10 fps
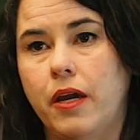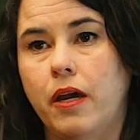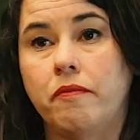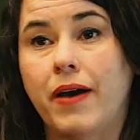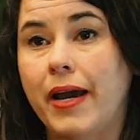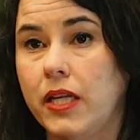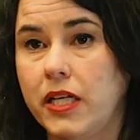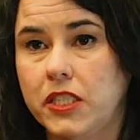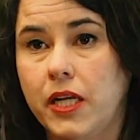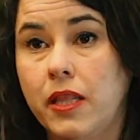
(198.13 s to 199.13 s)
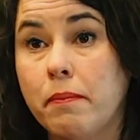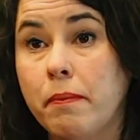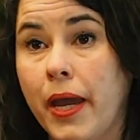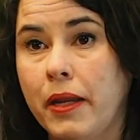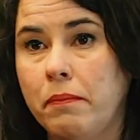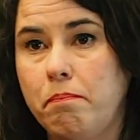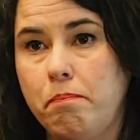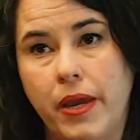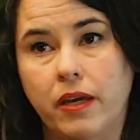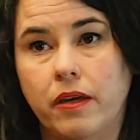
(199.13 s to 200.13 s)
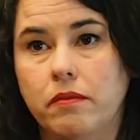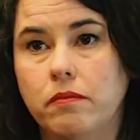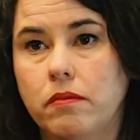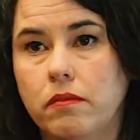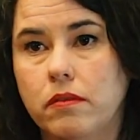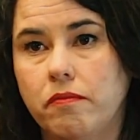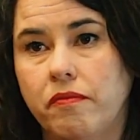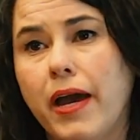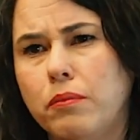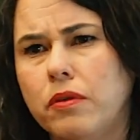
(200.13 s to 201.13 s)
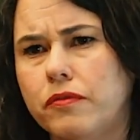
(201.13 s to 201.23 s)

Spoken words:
a violation that might make it viable